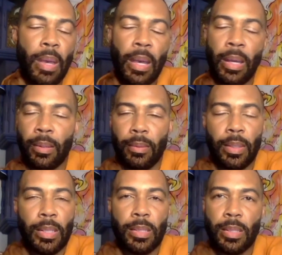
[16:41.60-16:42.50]
Man,
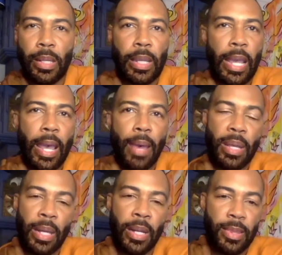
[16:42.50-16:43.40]
it's, it can't
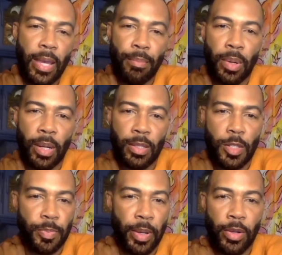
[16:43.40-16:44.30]
be anything but a
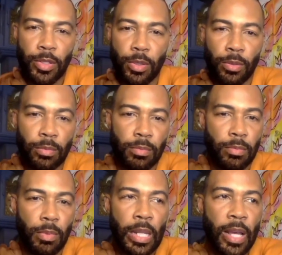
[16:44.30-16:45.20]
spiritual
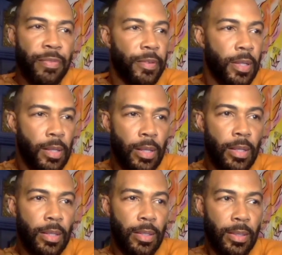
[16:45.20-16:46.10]
lift,
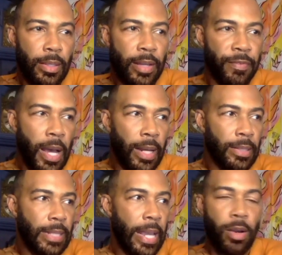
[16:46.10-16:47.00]
if not a
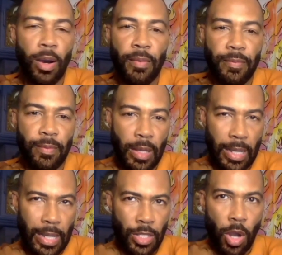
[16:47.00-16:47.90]
takeoff.
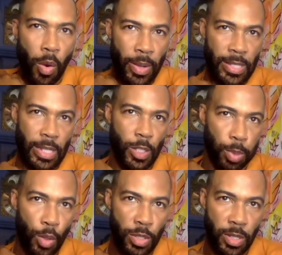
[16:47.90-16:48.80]
It's always
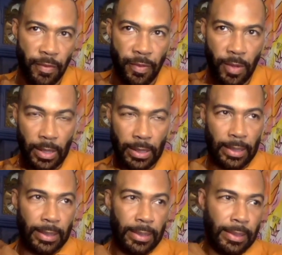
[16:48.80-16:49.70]
explosive,
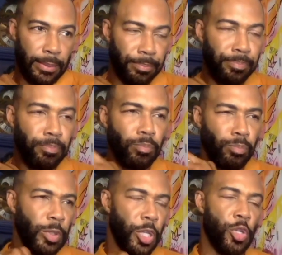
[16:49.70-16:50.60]

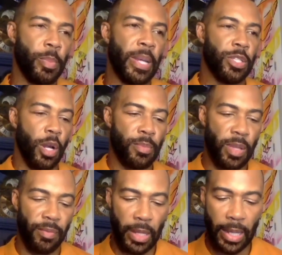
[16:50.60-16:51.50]
excuse me, in terms
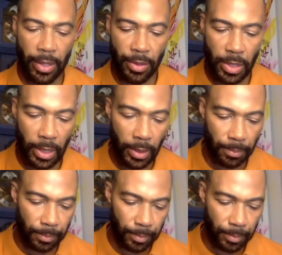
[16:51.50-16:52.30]
of the energy